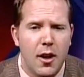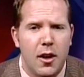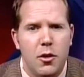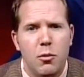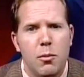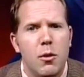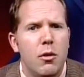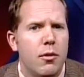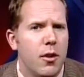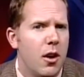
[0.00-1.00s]
You
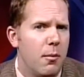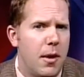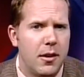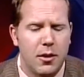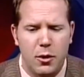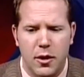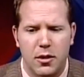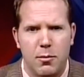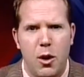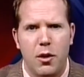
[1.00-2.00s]
remove basically a
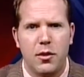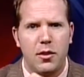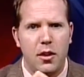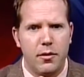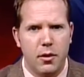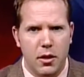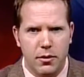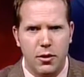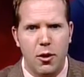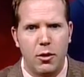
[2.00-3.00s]
small sliver
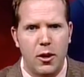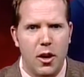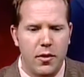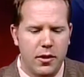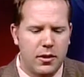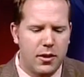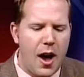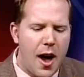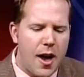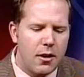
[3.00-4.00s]
of toenail on the
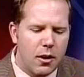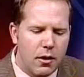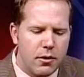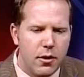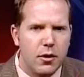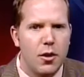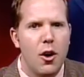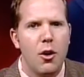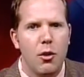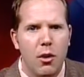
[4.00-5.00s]
side of the
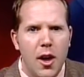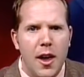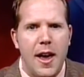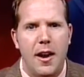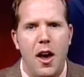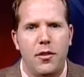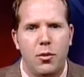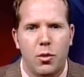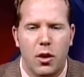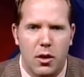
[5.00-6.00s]
toe, and
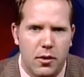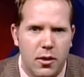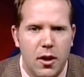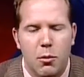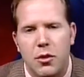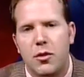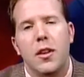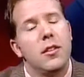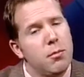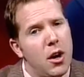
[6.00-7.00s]
afterwards, which
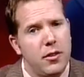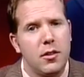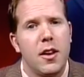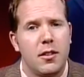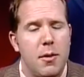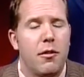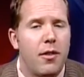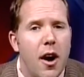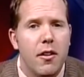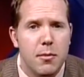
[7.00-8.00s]
this process takes about
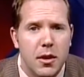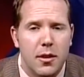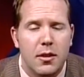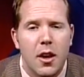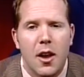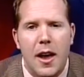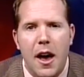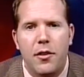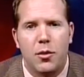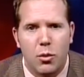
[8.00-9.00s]
5 minutes,
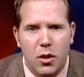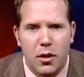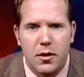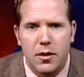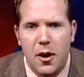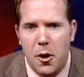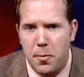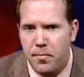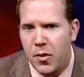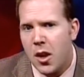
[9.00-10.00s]
afterwards,
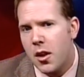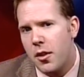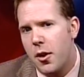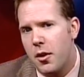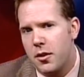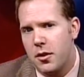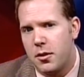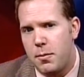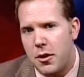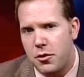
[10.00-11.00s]
there is a
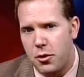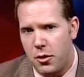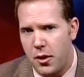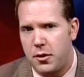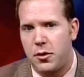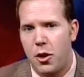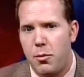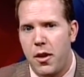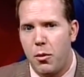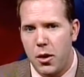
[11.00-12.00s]
special soap
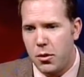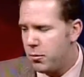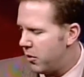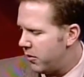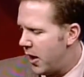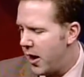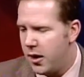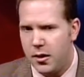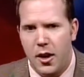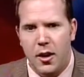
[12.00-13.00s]
that we would
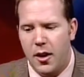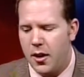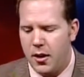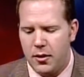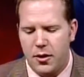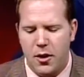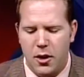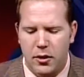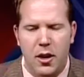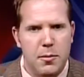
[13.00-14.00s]
provide. It's
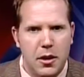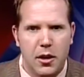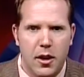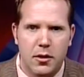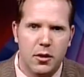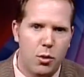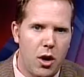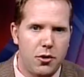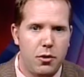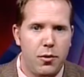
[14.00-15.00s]
called Hibiclens. You
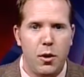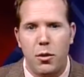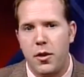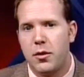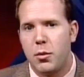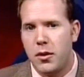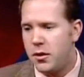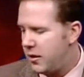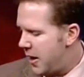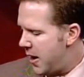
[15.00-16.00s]
wash your foot with this once
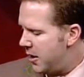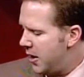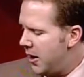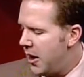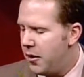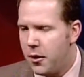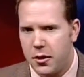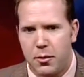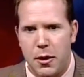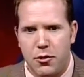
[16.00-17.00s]
a day, and there's a
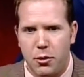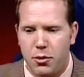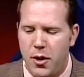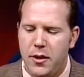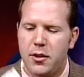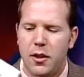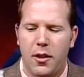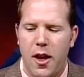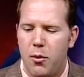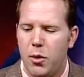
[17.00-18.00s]
special dressing
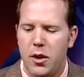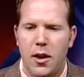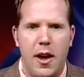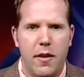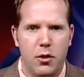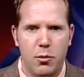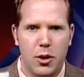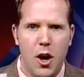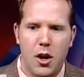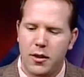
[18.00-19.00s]
that we have you put
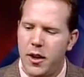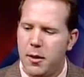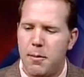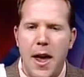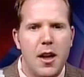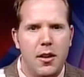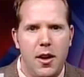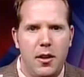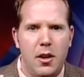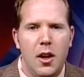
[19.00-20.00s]
on. It's like a
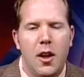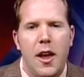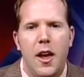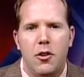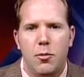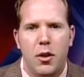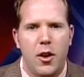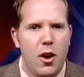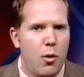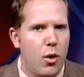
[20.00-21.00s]
Band-Aid, and you put
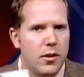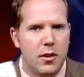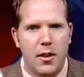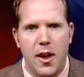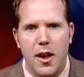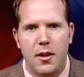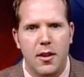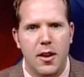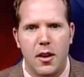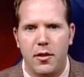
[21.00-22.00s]
that on once a day,
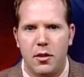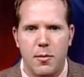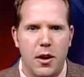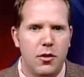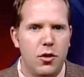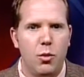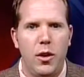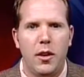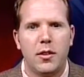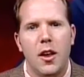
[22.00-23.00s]
and after about 2
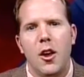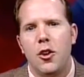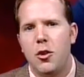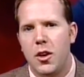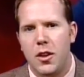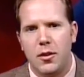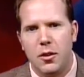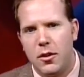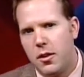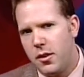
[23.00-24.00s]
weeks, you're
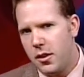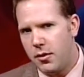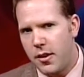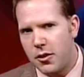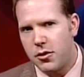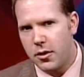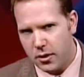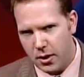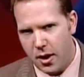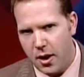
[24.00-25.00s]
healed, the infection is
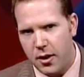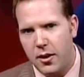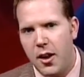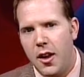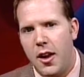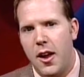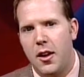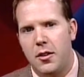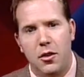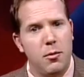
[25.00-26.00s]
gone,
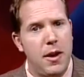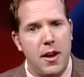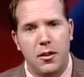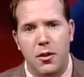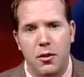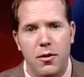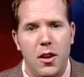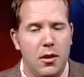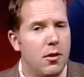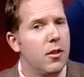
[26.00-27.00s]
and you're back to your
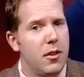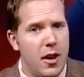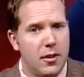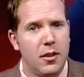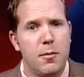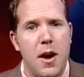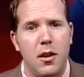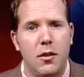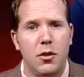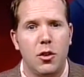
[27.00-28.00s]
feet. The nice thing about
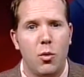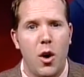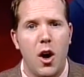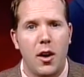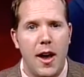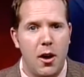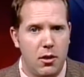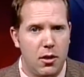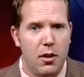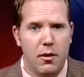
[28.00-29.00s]
it is you can walk out
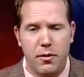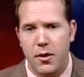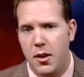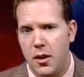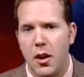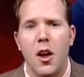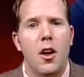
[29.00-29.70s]
of the